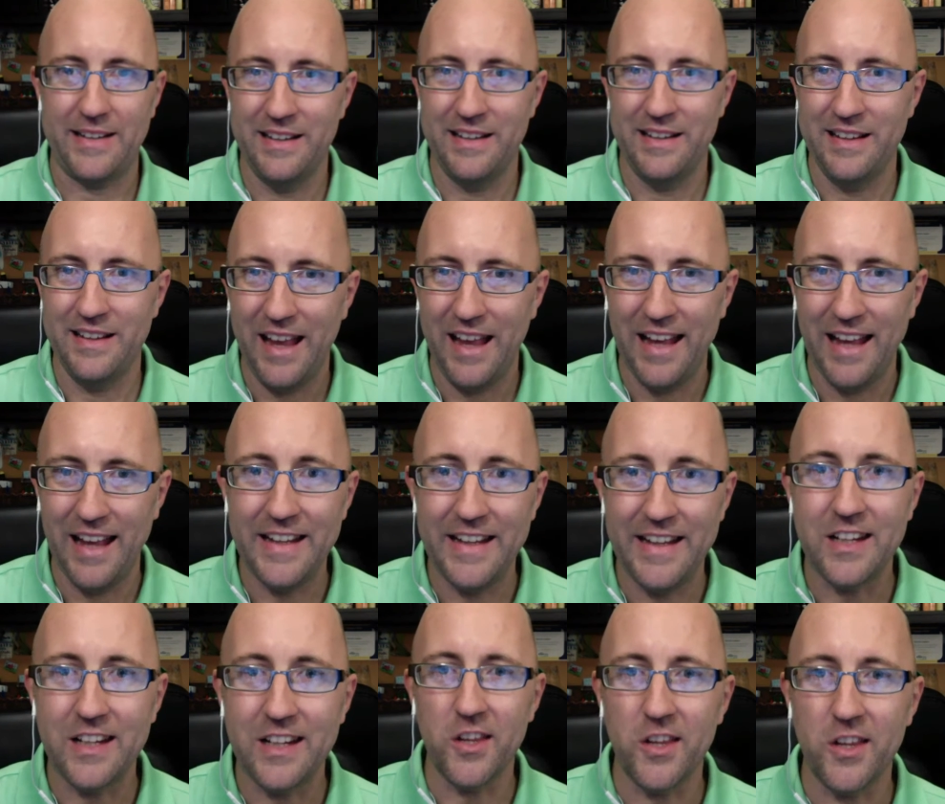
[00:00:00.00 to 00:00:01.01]
And they can
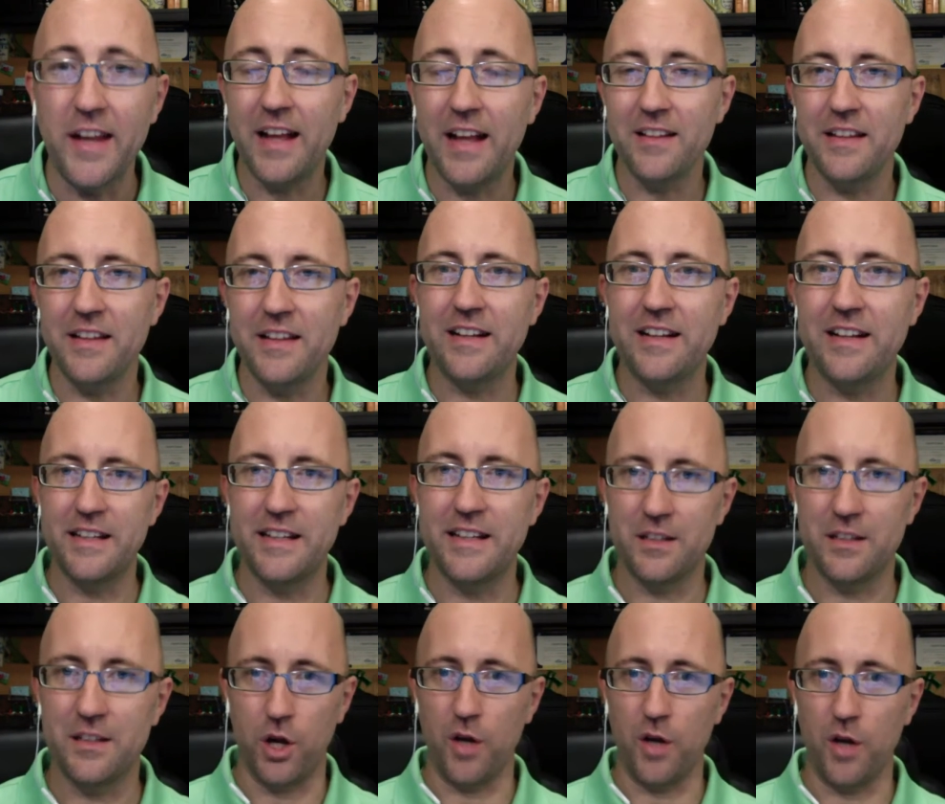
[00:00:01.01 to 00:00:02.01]
say that legally and
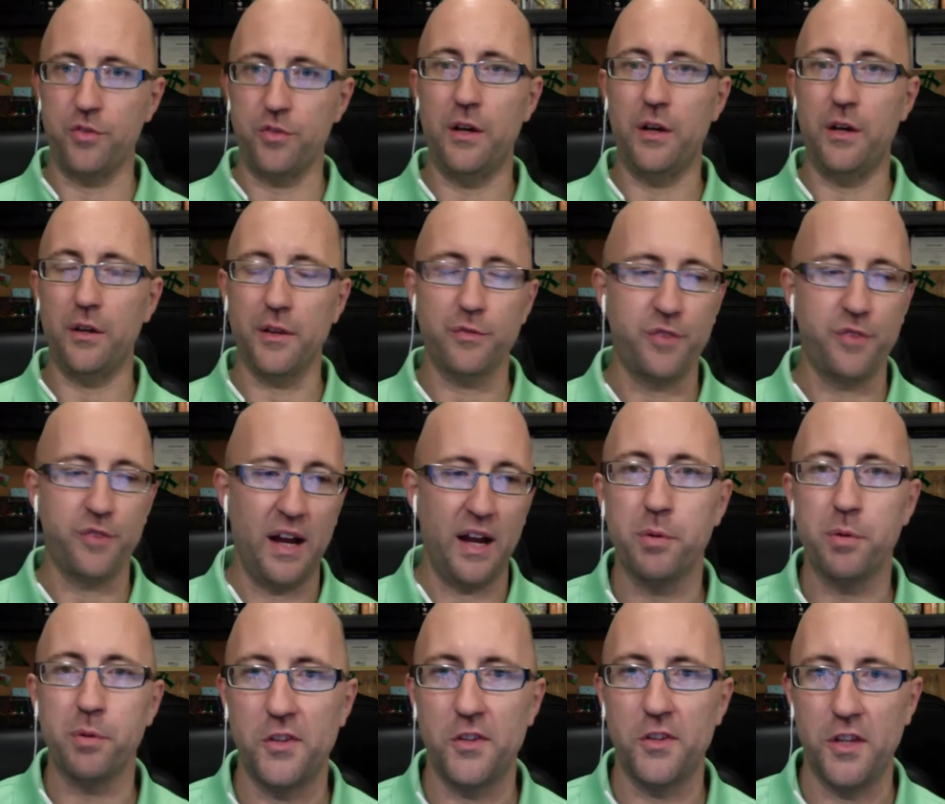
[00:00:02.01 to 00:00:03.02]
lawfully. All the fine
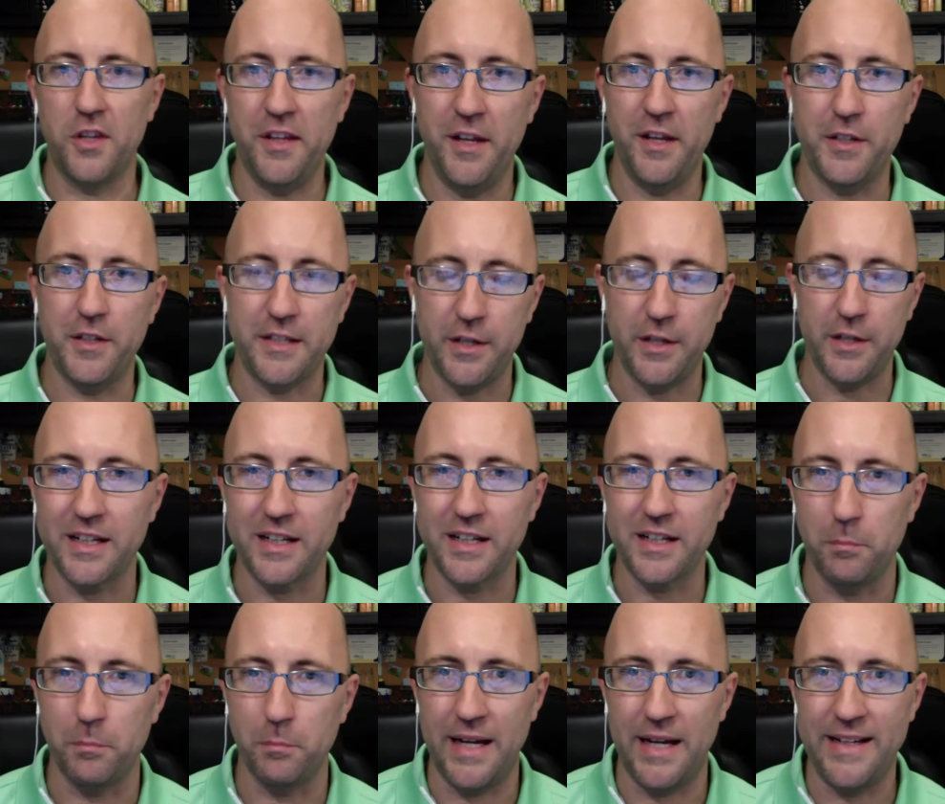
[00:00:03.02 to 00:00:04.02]
print is in there. You can go to the
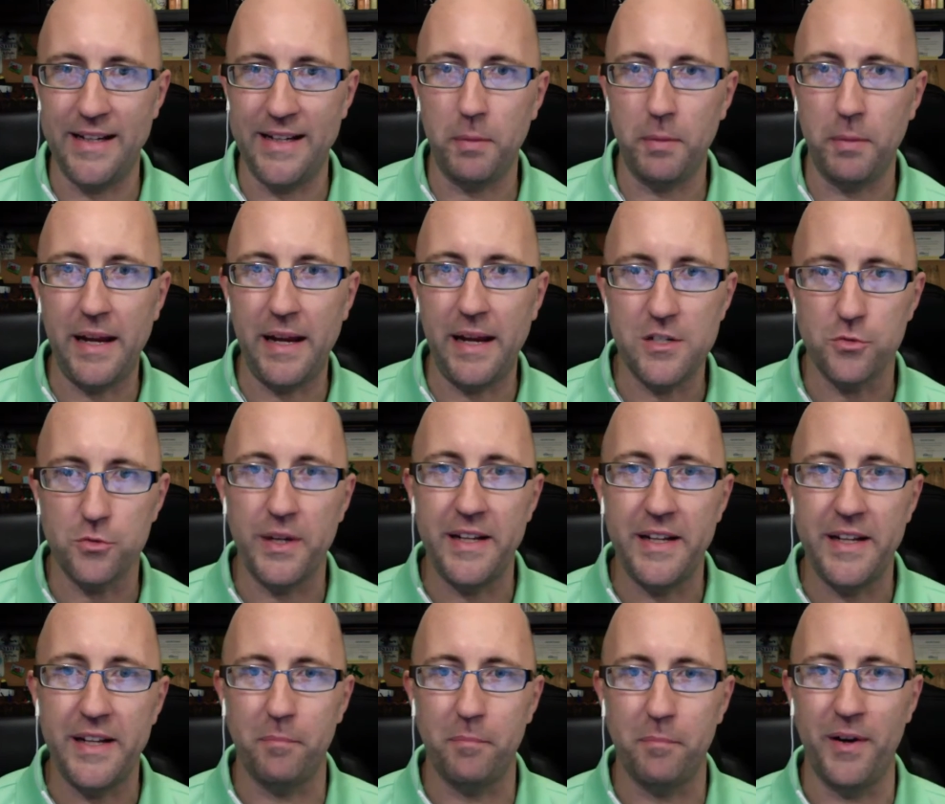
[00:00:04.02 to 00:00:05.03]
compliance page and read
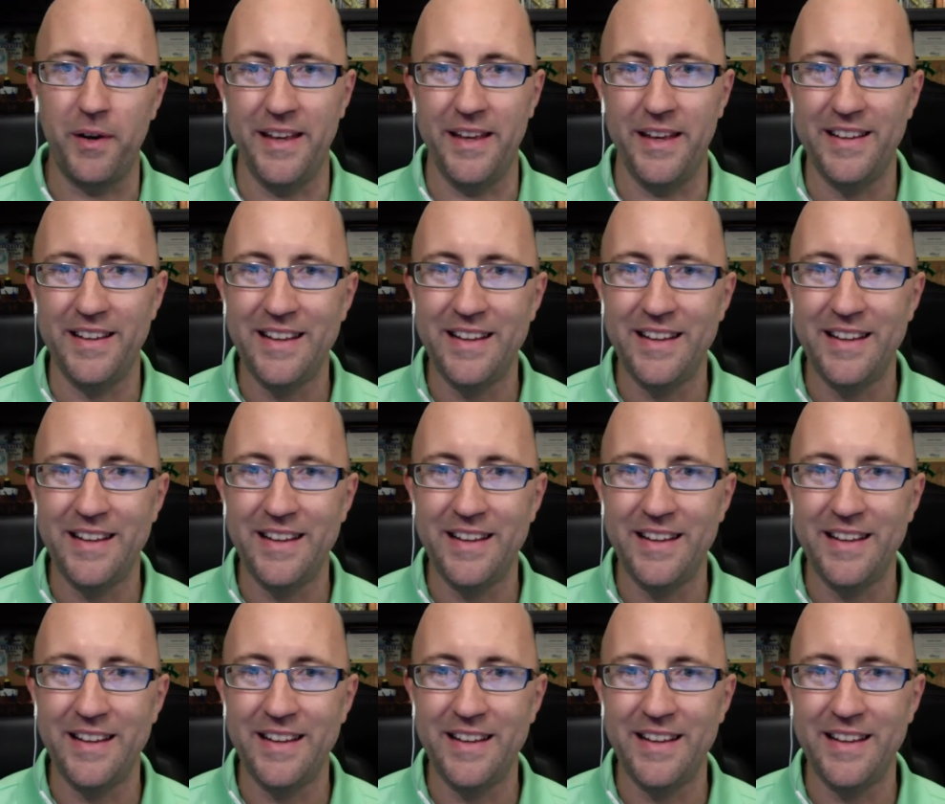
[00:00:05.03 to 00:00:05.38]
up on it.